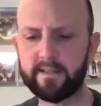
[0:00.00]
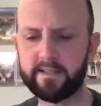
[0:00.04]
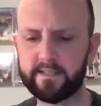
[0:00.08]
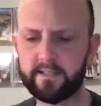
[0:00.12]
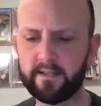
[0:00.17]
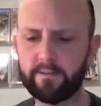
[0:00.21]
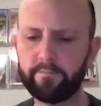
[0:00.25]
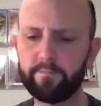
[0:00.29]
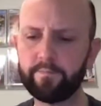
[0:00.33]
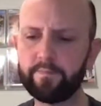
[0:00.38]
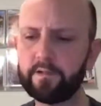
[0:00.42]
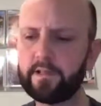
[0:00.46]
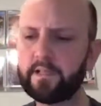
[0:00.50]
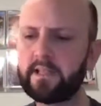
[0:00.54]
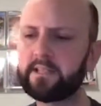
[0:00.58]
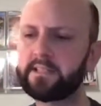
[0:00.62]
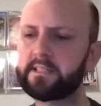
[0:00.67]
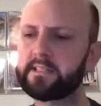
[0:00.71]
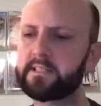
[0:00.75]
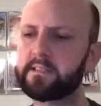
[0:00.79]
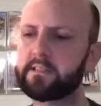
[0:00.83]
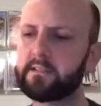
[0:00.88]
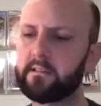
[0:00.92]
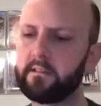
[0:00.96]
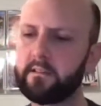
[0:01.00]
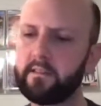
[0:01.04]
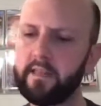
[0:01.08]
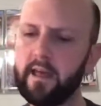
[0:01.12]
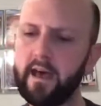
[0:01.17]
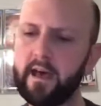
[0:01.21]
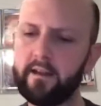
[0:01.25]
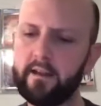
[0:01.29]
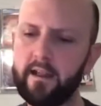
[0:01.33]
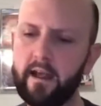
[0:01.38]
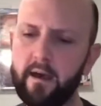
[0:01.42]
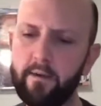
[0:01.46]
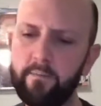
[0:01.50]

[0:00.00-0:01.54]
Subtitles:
This completes that